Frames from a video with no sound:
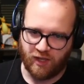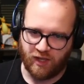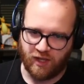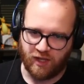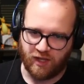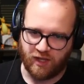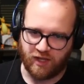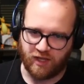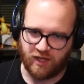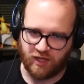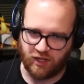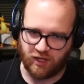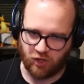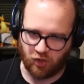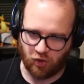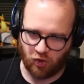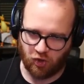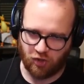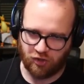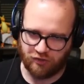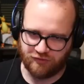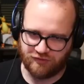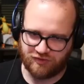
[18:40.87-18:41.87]

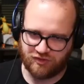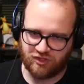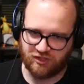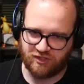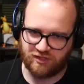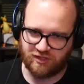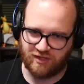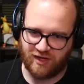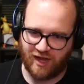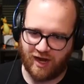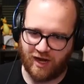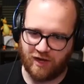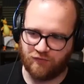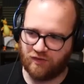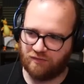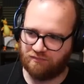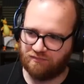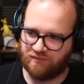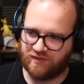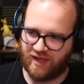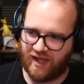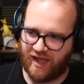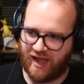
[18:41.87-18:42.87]
here to deny
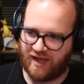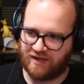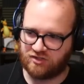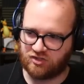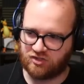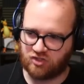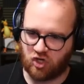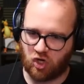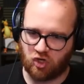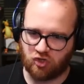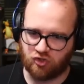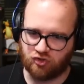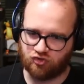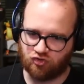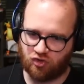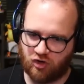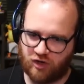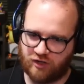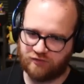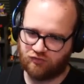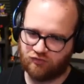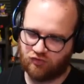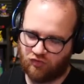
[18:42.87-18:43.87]
them the Asgard
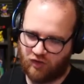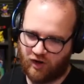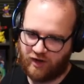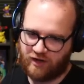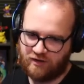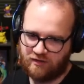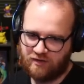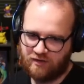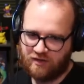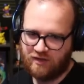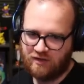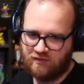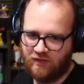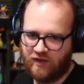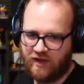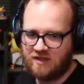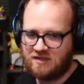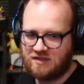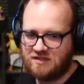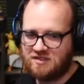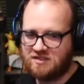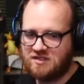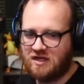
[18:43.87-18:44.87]
draws, right? Like,
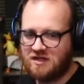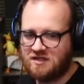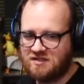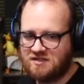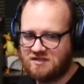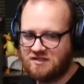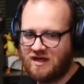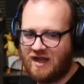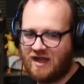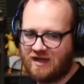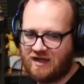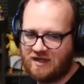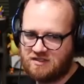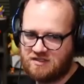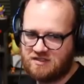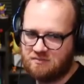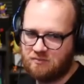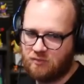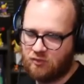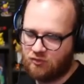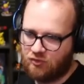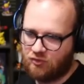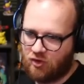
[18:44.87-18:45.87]
it sucks to not get to
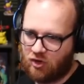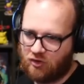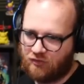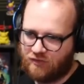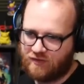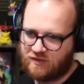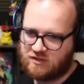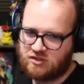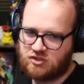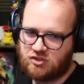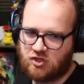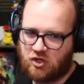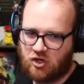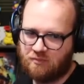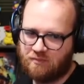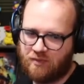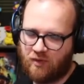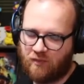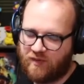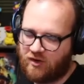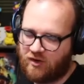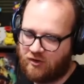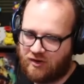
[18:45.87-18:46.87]
Moon Girl this turn,
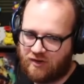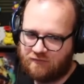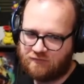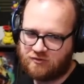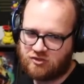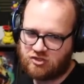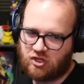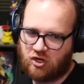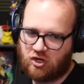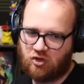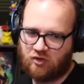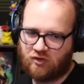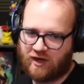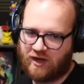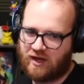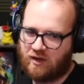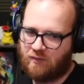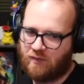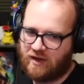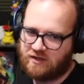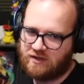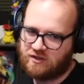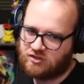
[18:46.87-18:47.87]
but we don't have She-Hulk
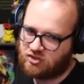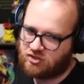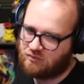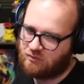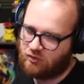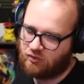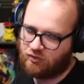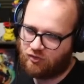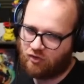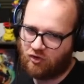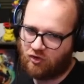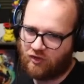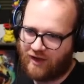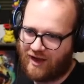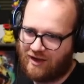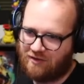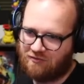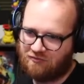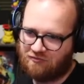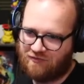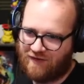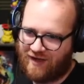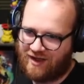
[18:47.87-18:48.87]
anyways, so Moon Girling
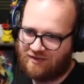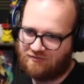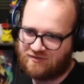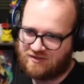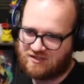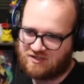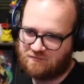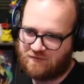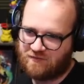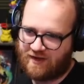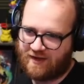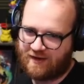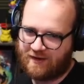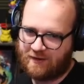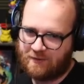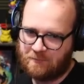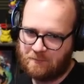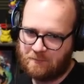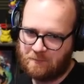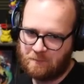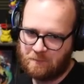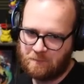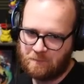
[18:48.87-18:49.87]
on 5 is fine.